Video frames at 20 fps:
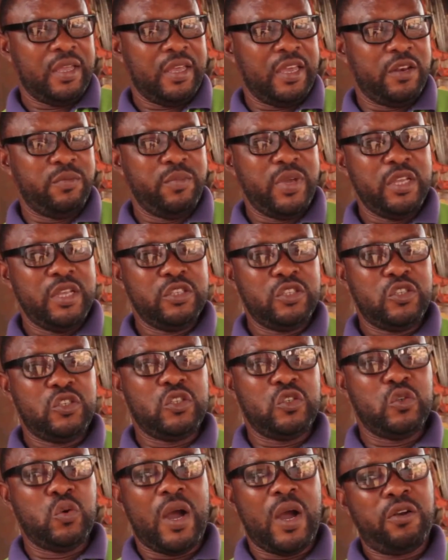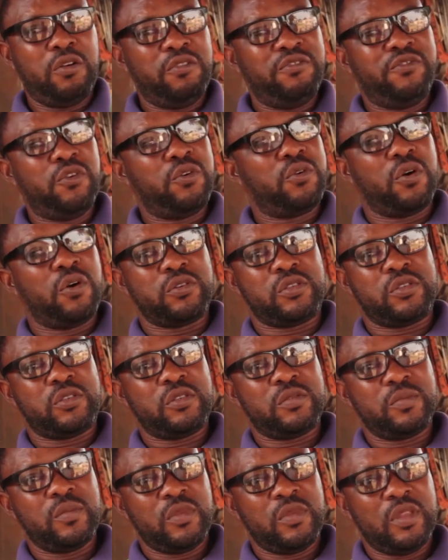It means you are not
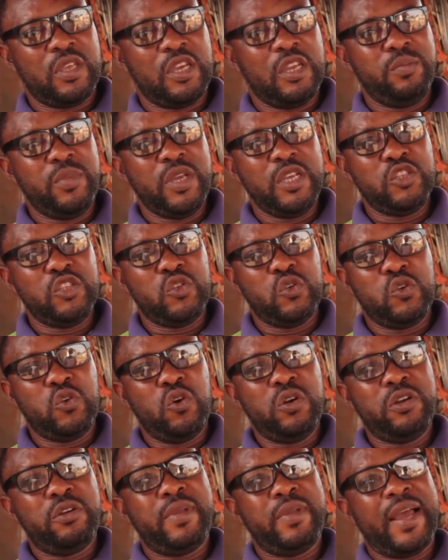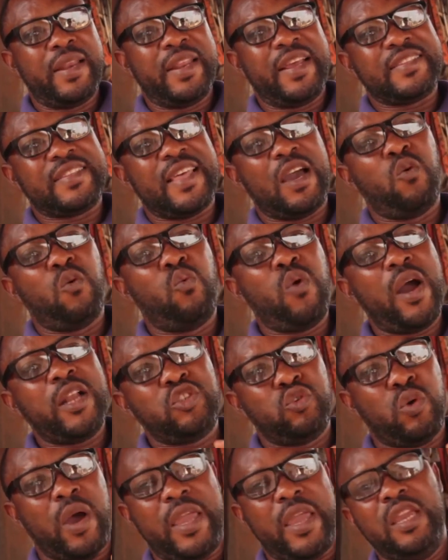focused. It means you don't really understand
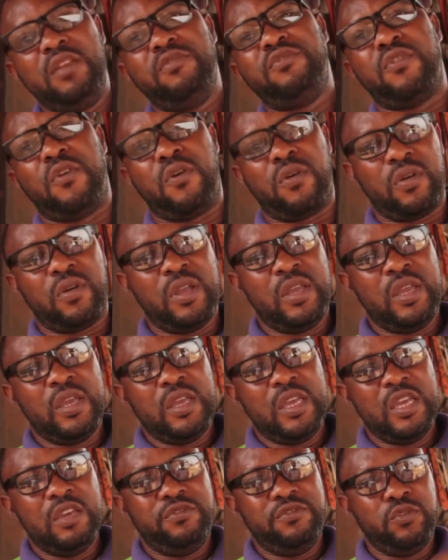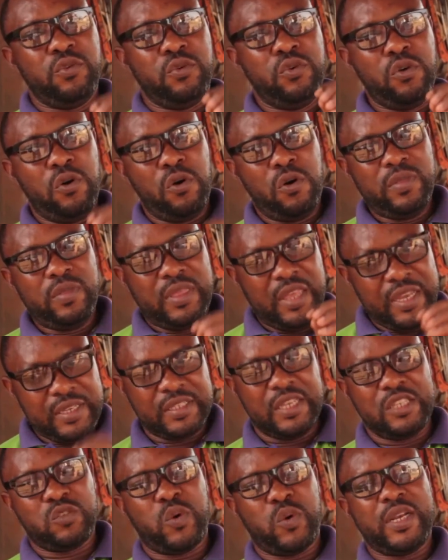what you are in for. If you know
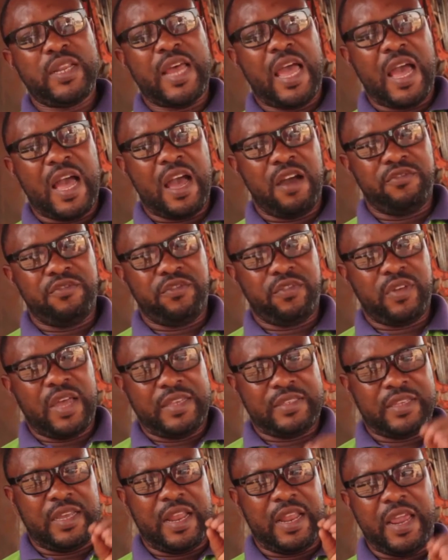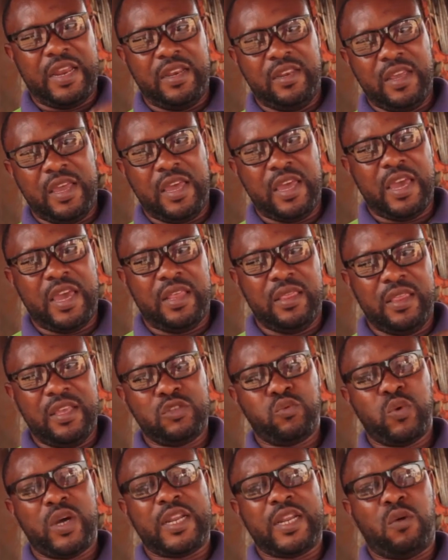this is what I have as an idea and
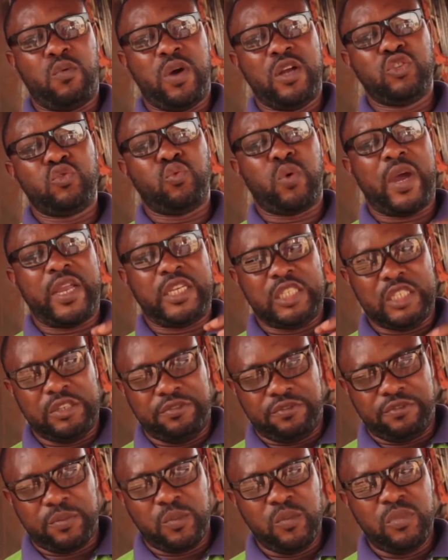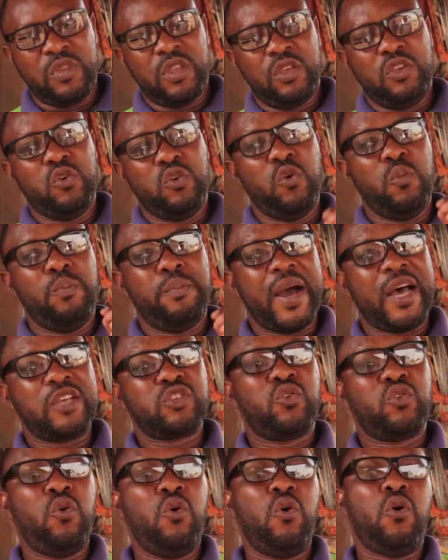this is what I want to achieve, you
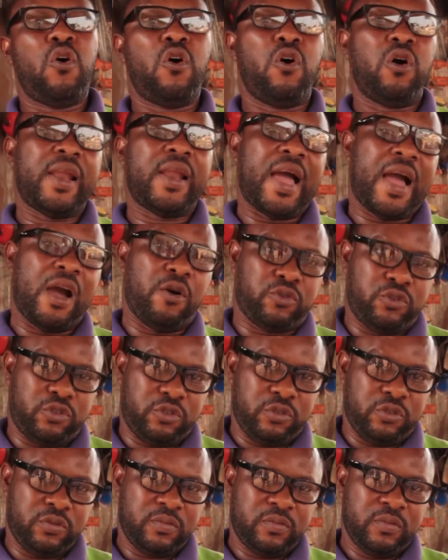must go all out.